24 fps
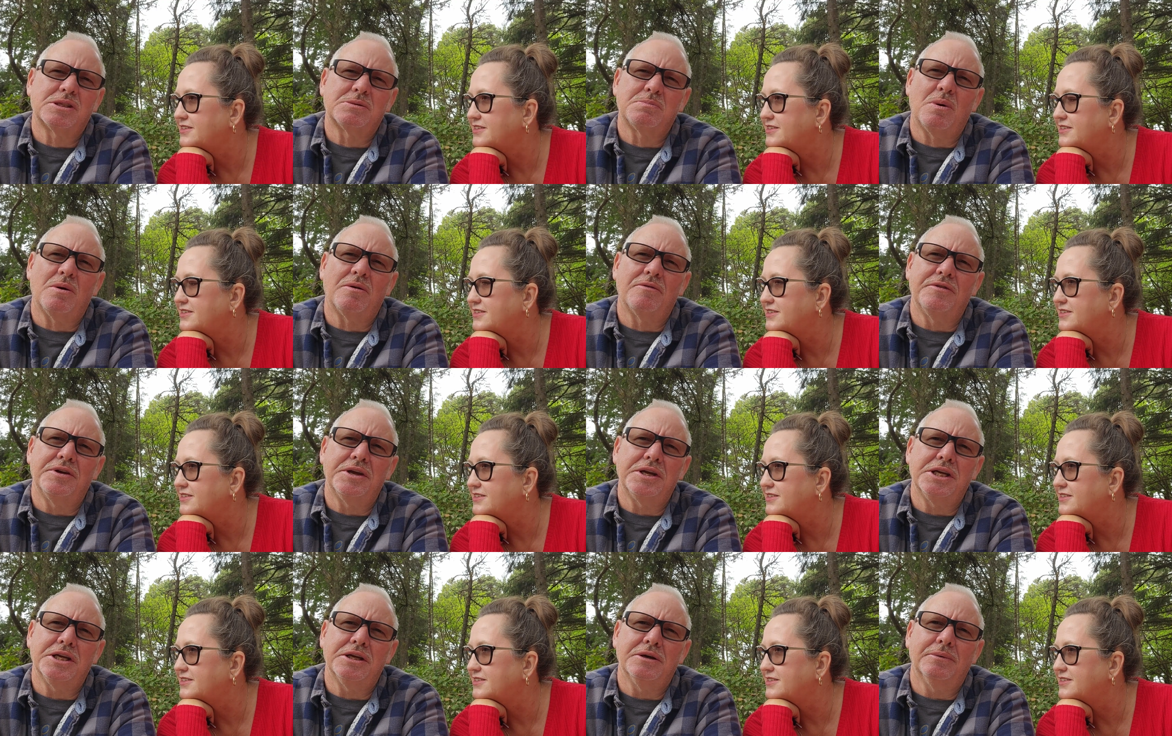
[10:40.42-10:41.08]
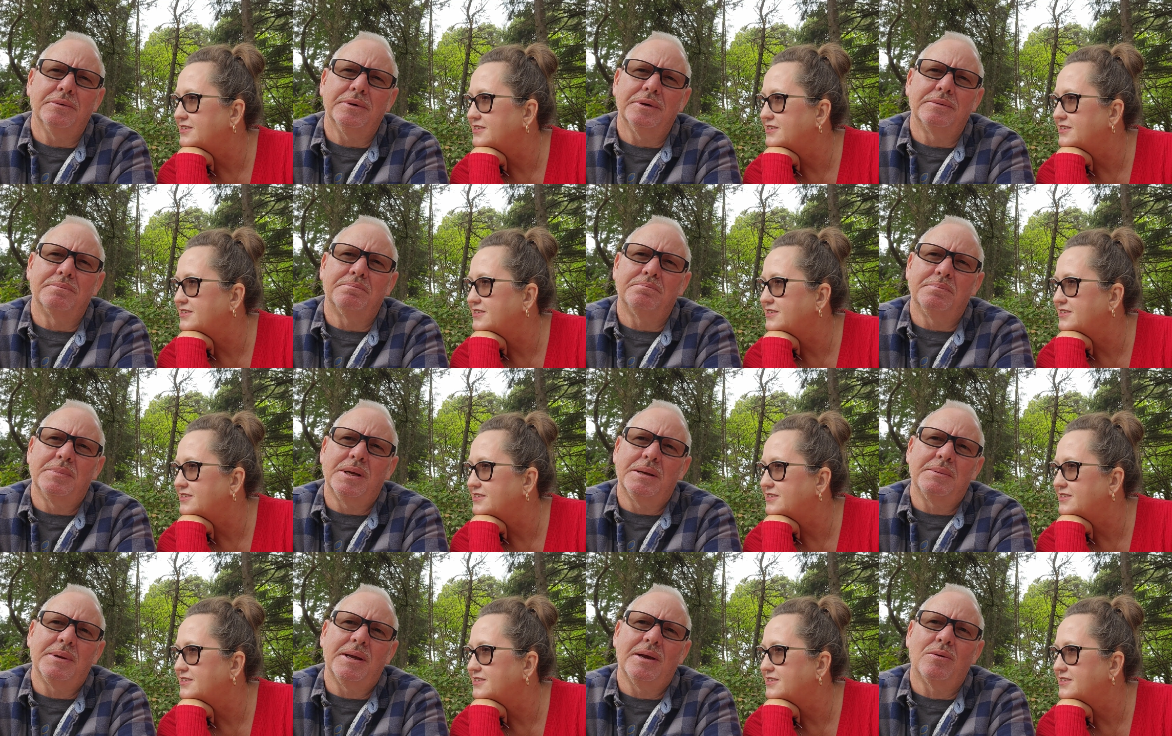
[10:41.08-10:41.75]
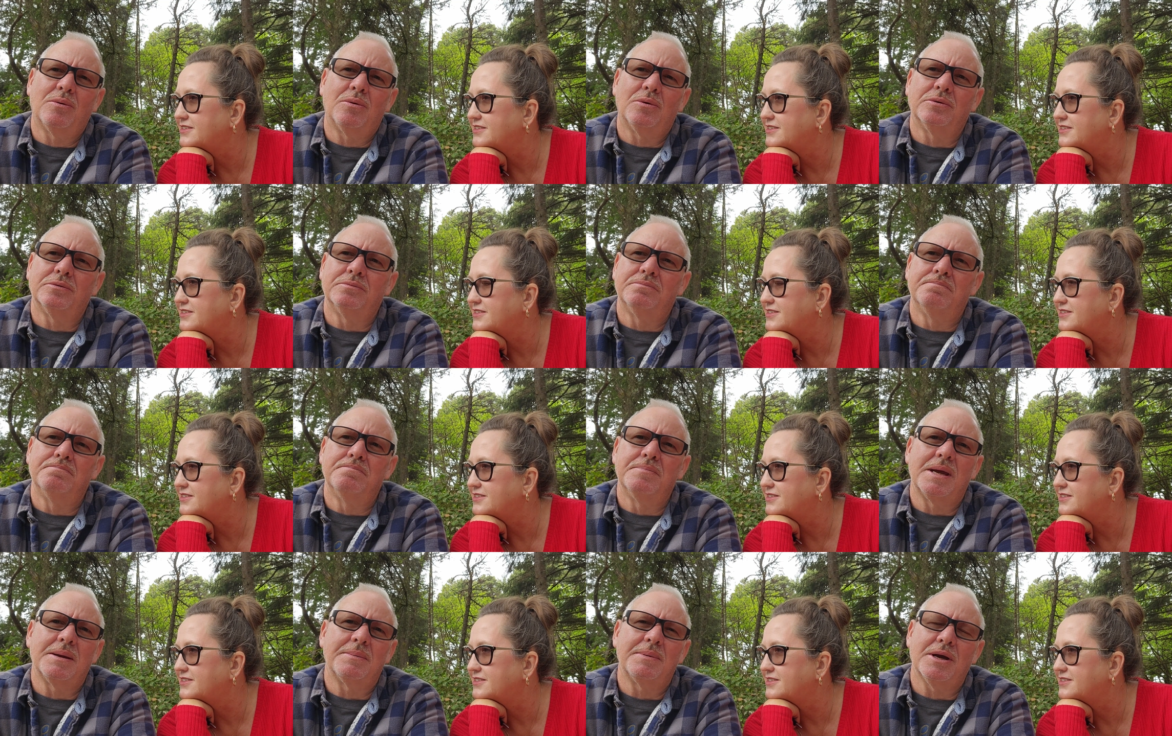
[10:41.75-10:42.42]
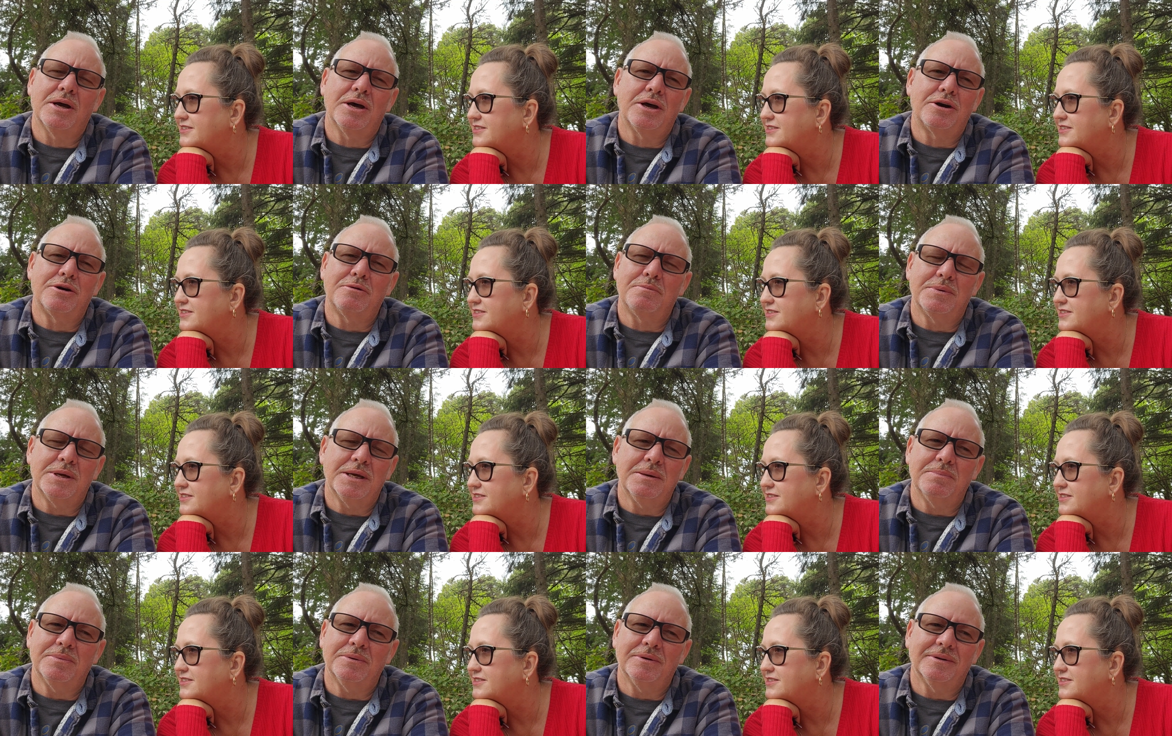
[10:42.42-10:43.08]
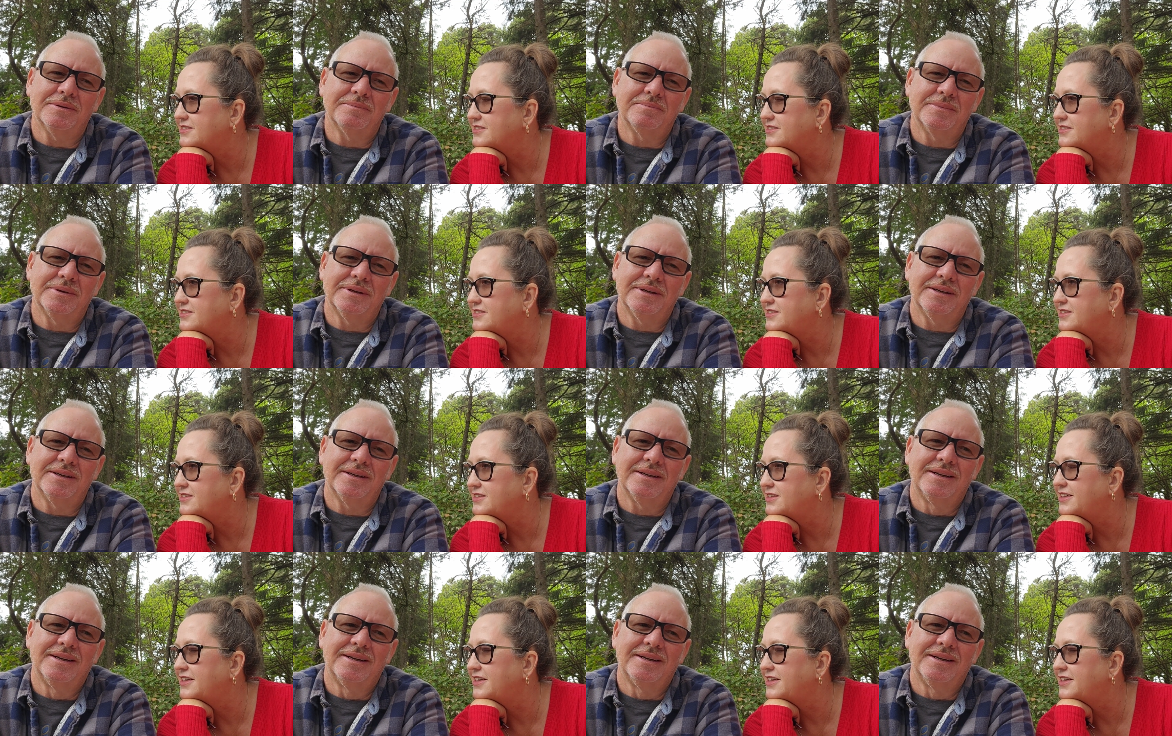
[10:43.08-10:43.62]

Speaker 1: small venue. It maybe hold maybe hundred people, but